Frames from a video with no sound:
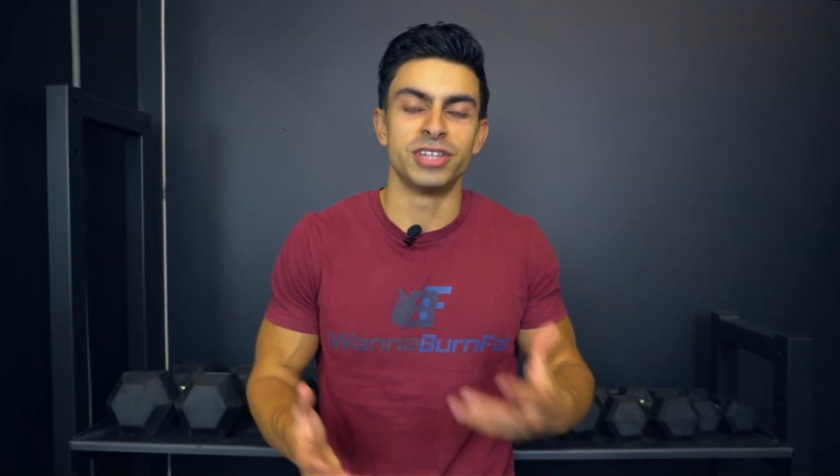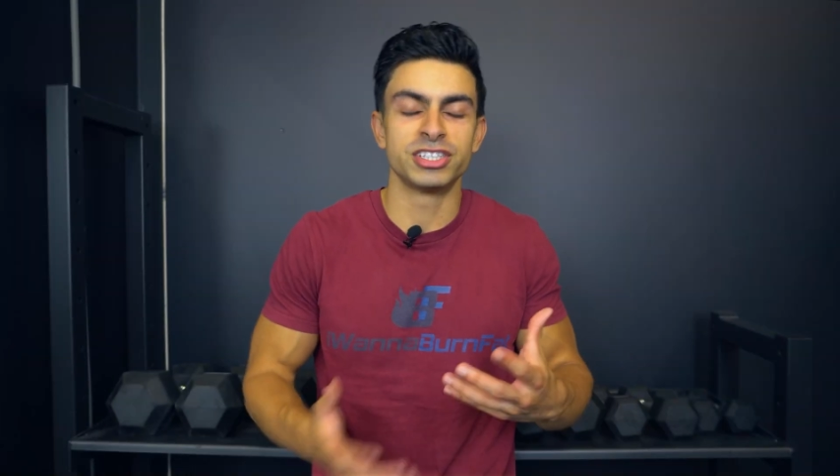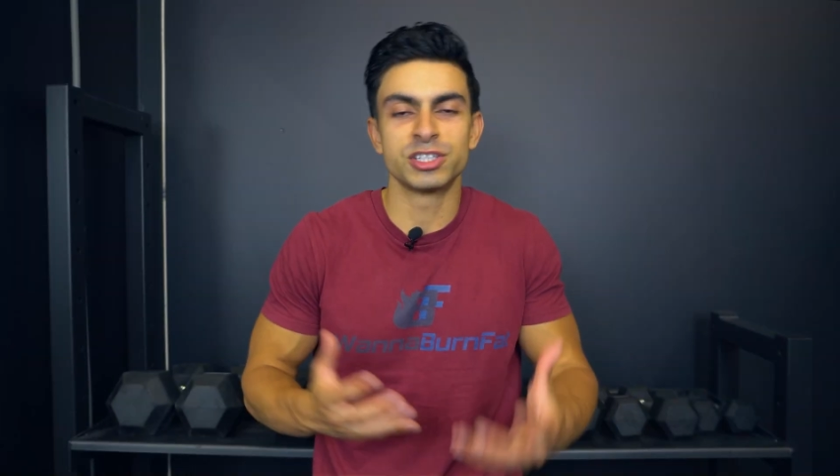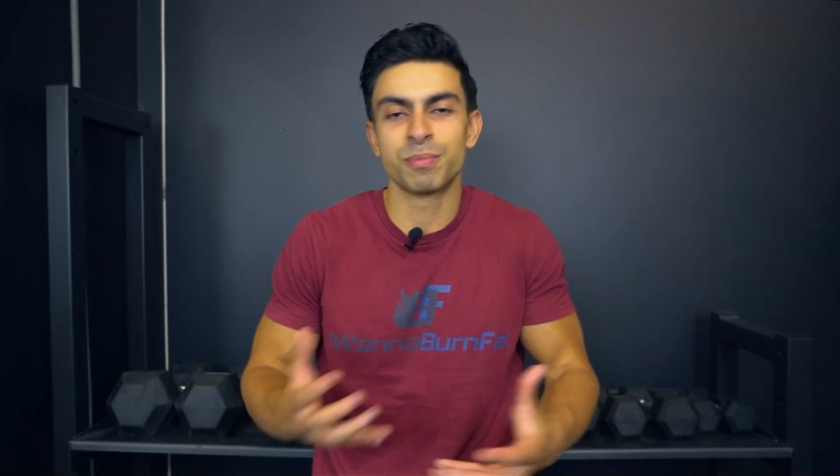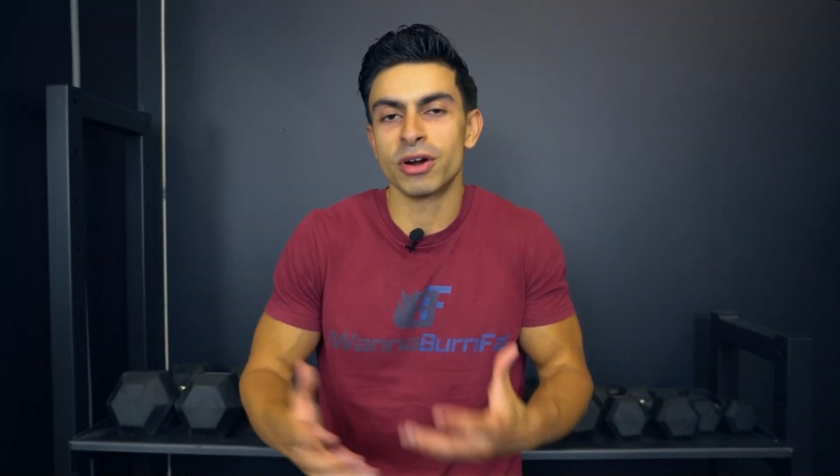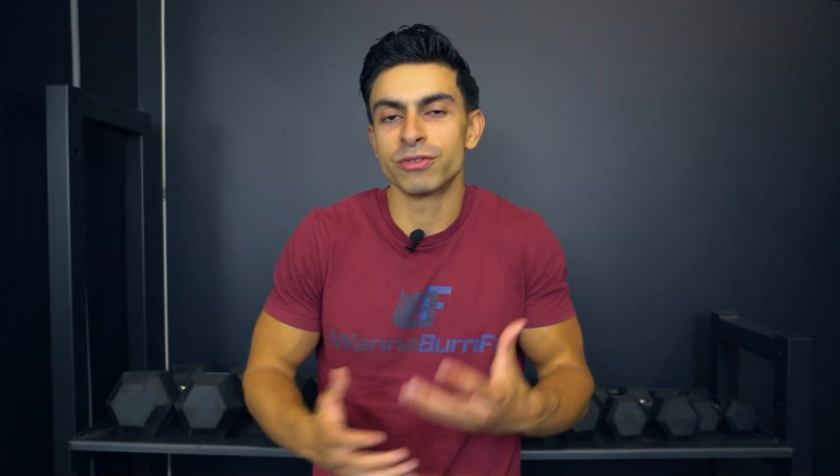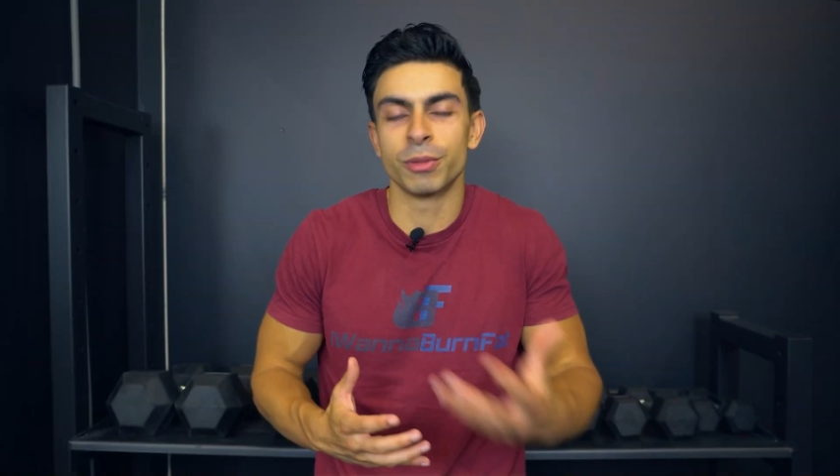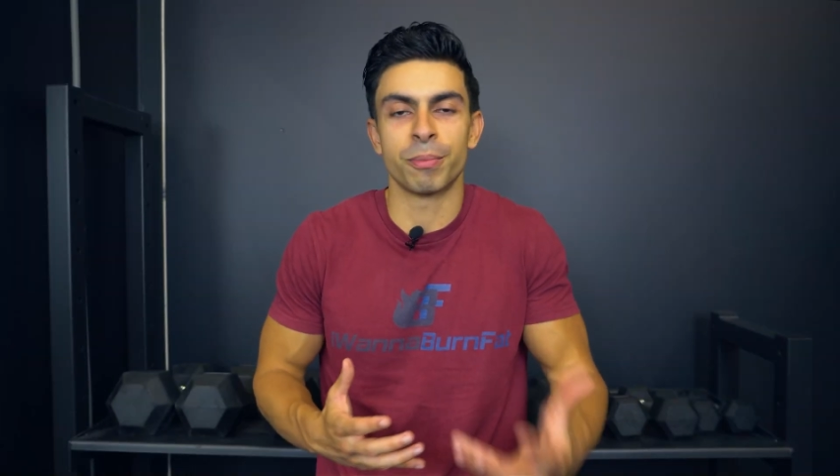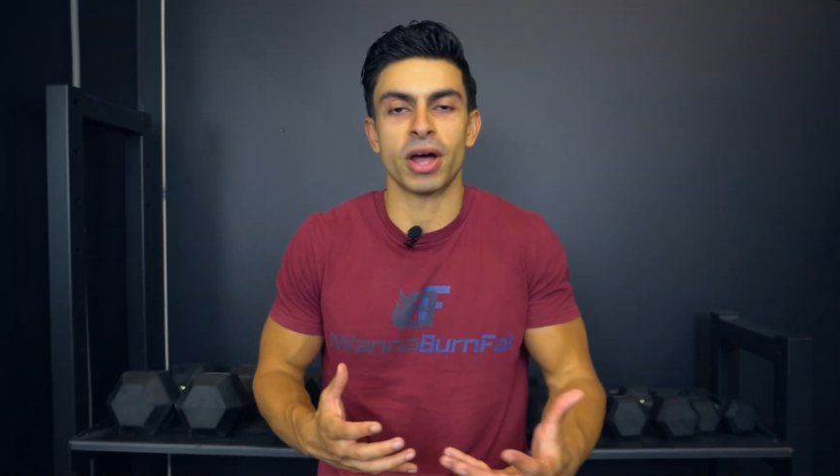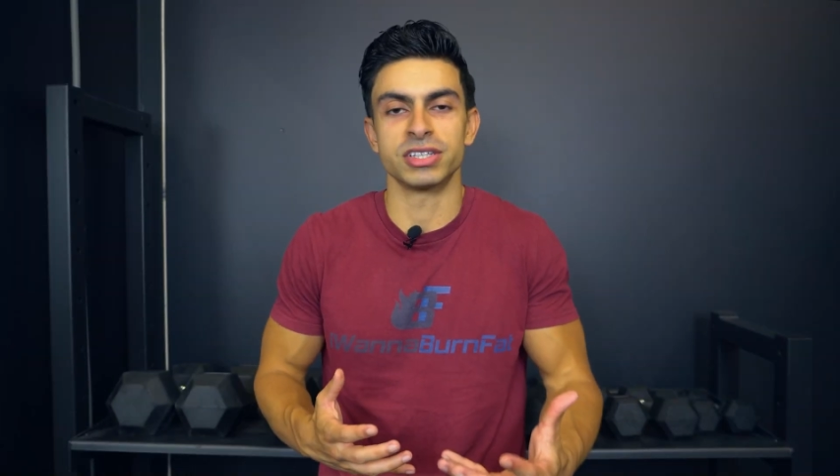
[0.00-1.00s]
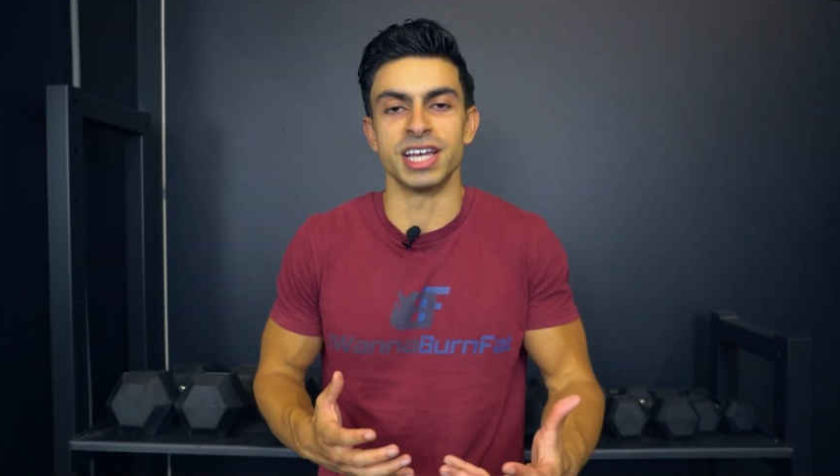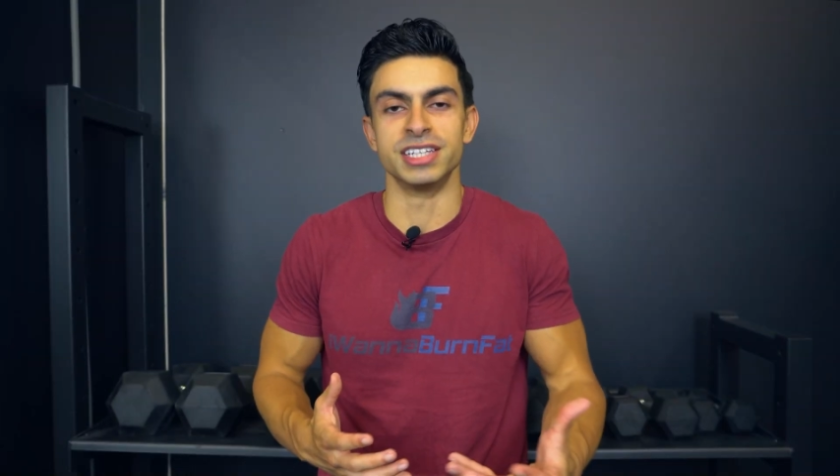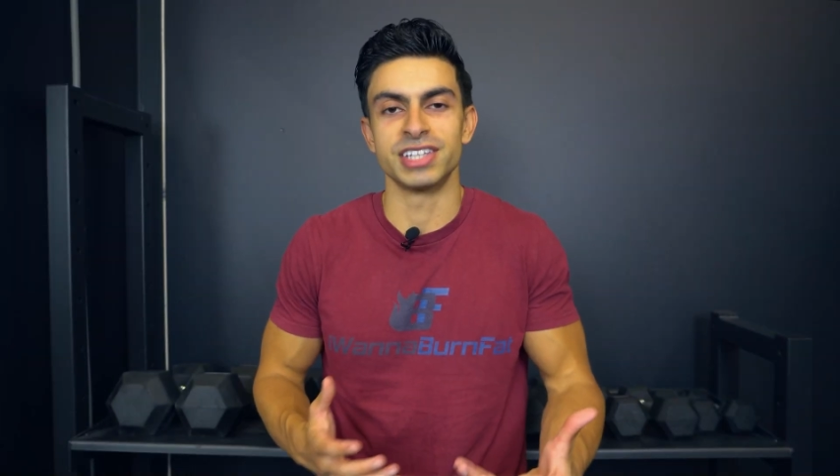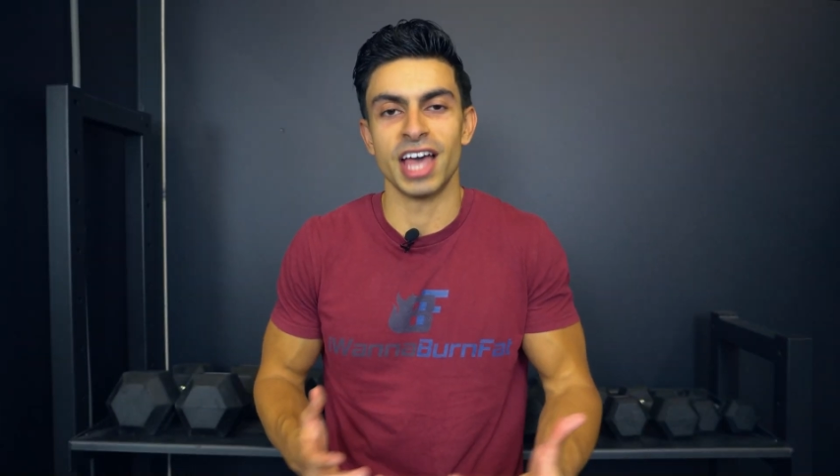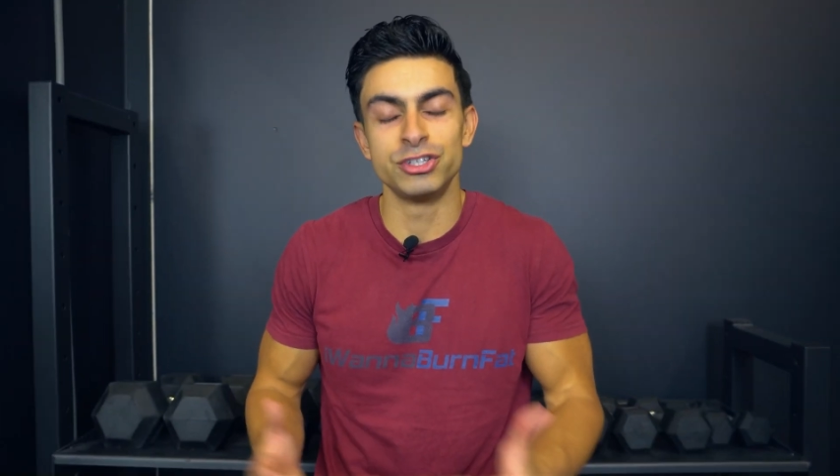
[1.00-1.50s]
this is part of the process.